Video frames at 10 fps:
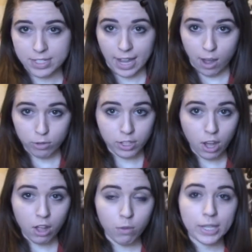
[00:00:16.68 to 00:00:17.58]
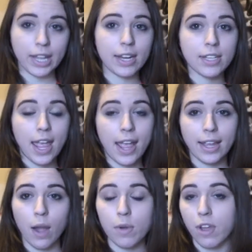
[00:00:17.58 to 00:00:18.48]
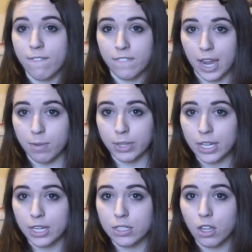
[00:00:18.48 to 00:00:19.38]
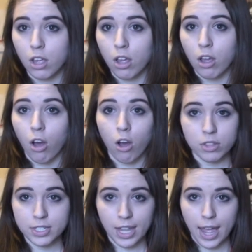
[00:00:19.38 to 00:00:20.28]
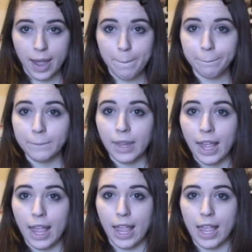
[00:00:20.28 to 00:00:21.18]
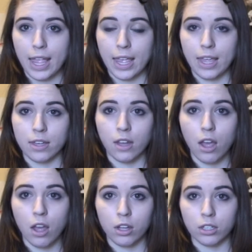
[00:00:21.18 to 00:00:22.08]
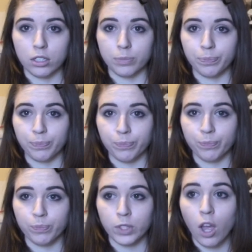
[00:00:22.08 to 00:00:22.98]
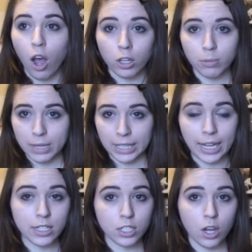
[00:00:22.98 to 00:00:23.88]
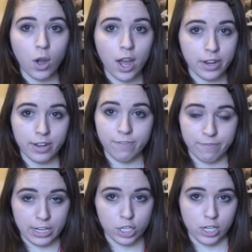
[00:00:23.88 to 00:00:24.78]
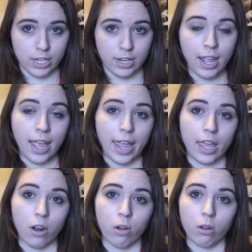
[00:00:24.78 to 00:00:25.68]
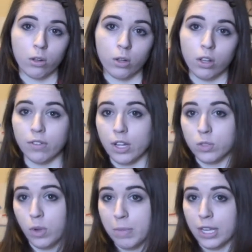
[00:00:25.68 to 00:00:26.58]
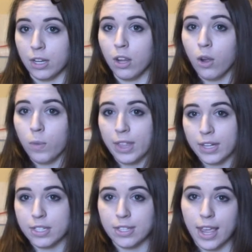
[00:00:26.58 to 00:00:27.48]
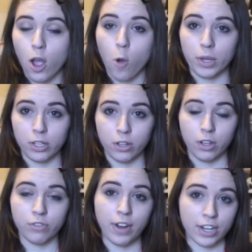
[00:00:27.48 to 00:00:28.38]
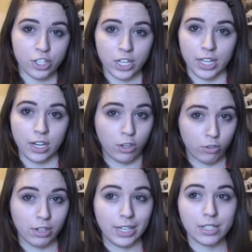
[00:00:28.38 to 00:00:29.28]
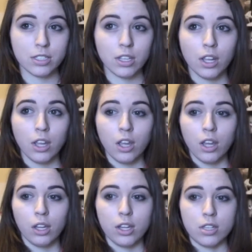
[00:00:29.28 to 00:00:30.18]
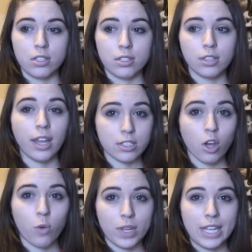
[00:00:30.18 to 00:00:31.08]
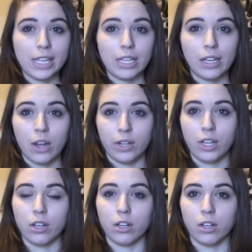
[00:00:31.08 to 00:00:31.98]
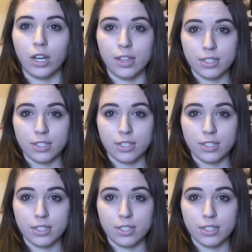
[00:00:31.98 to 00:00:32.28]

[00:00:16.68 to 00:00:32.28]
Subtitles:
the South, y'all, we like to hang out with our families all the time, and all the men like to go hunting and fishing, and all of us women, we like to stay home and cook fried chicken and grits, because that's all we eat down here in the